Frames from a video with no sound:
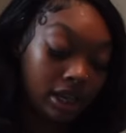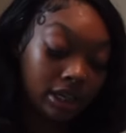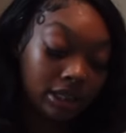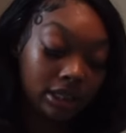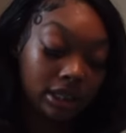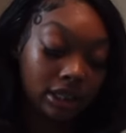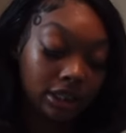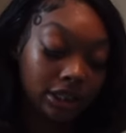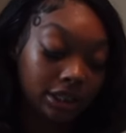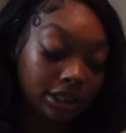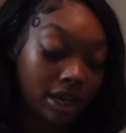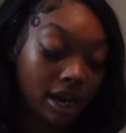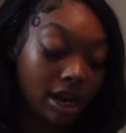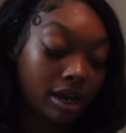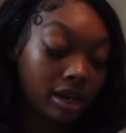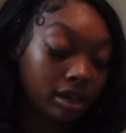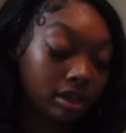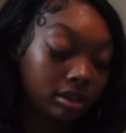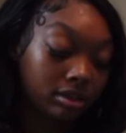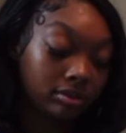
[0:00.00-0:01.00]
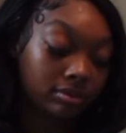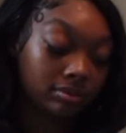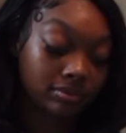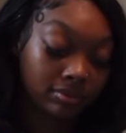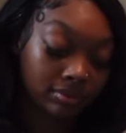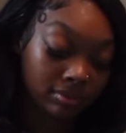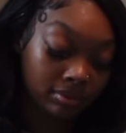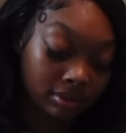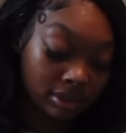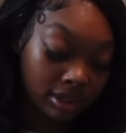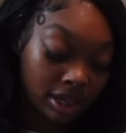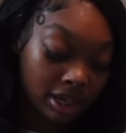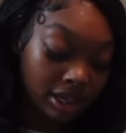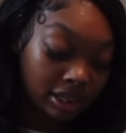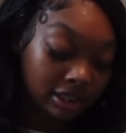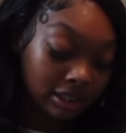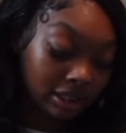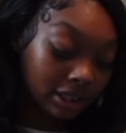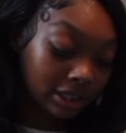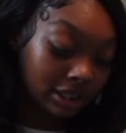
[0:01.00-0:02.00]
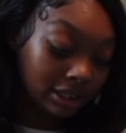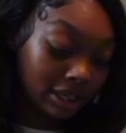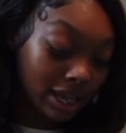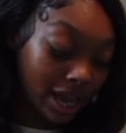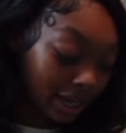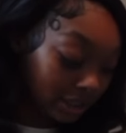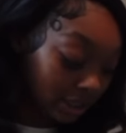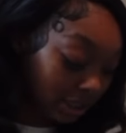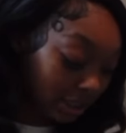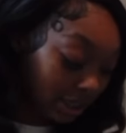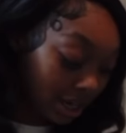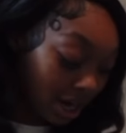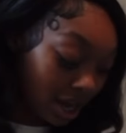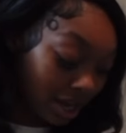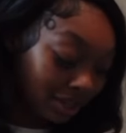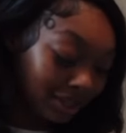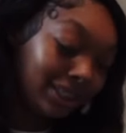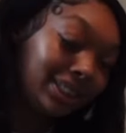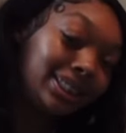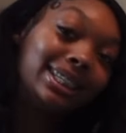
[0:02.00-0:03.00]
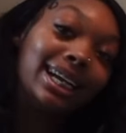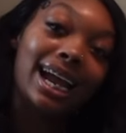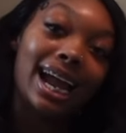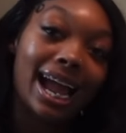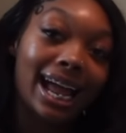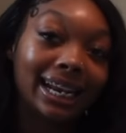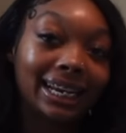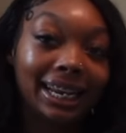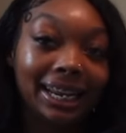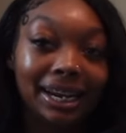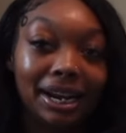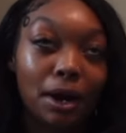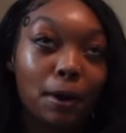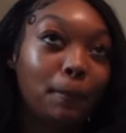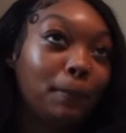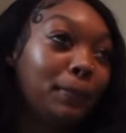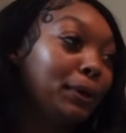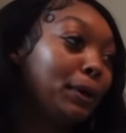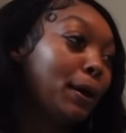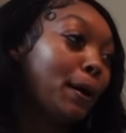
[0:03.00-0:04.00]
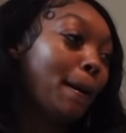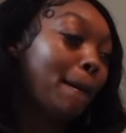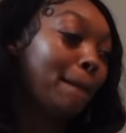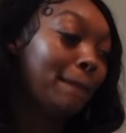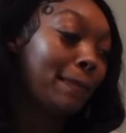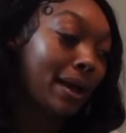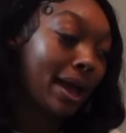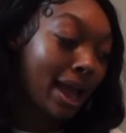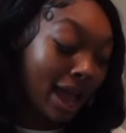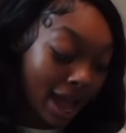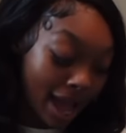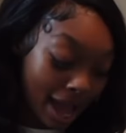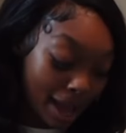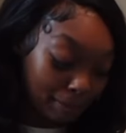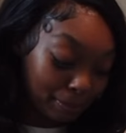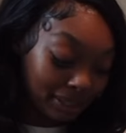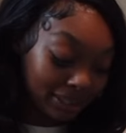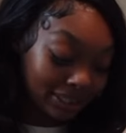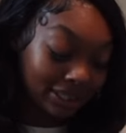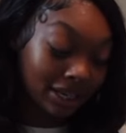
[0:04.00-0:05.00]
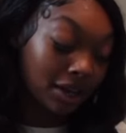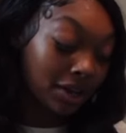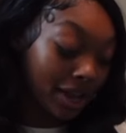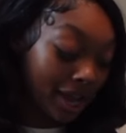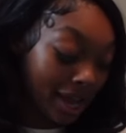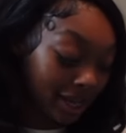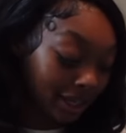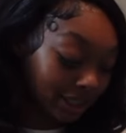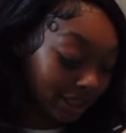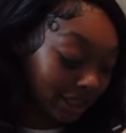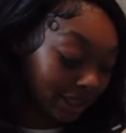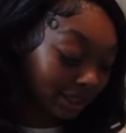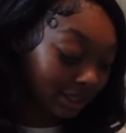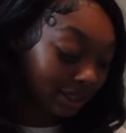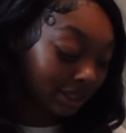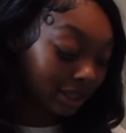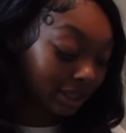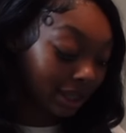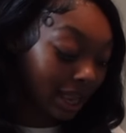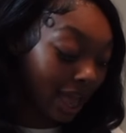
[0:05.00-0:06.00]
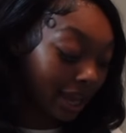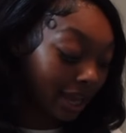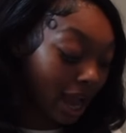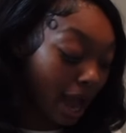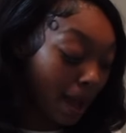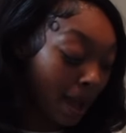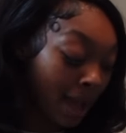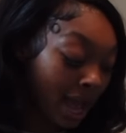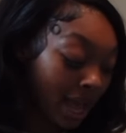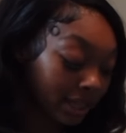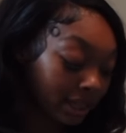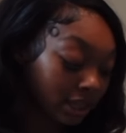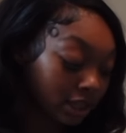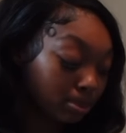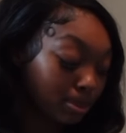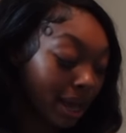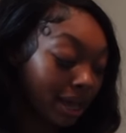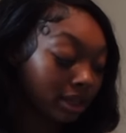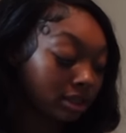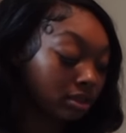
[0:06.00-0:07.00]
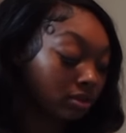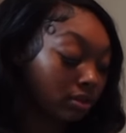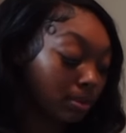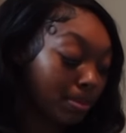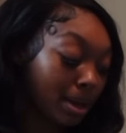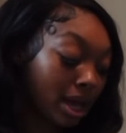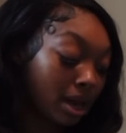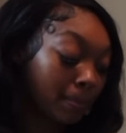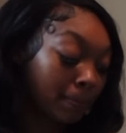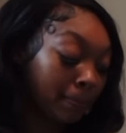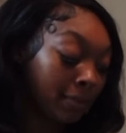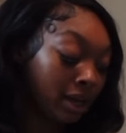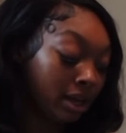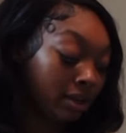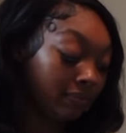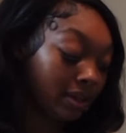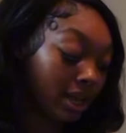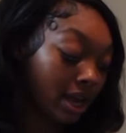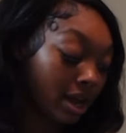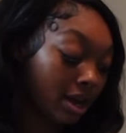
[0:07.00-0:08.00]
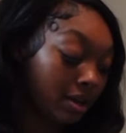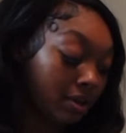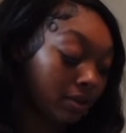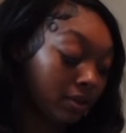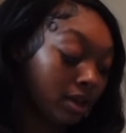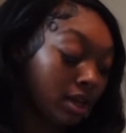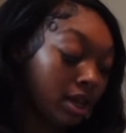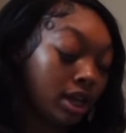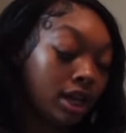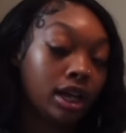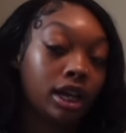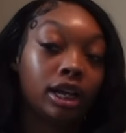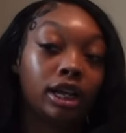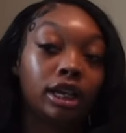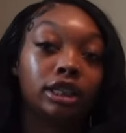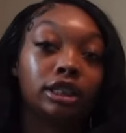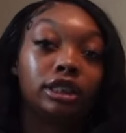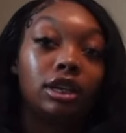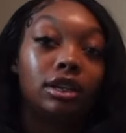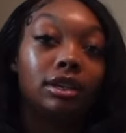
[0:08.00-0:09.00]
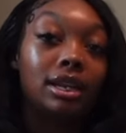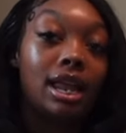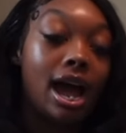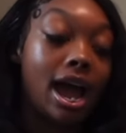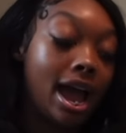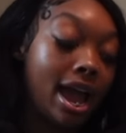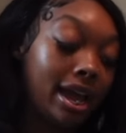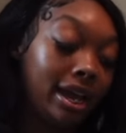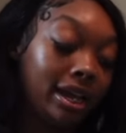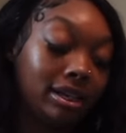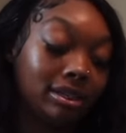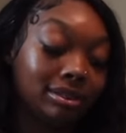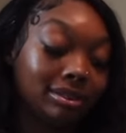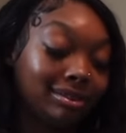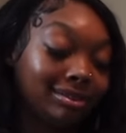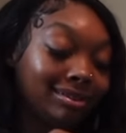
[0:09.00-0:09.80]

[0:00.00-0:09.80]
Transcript: is this shirt. This is actually the only shirt I didn't open up. I be so anxious. Like, I had this package about a month now. So, like,